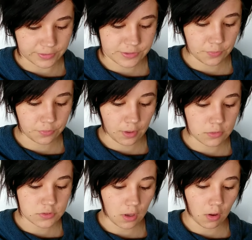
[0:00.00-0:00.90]
So
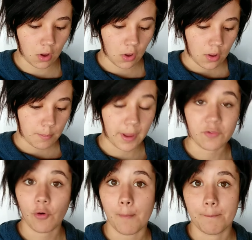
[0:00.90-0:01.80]
those are made
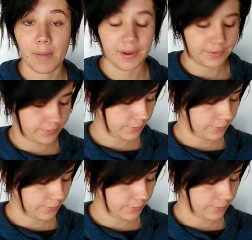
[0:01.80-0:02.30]
from mud,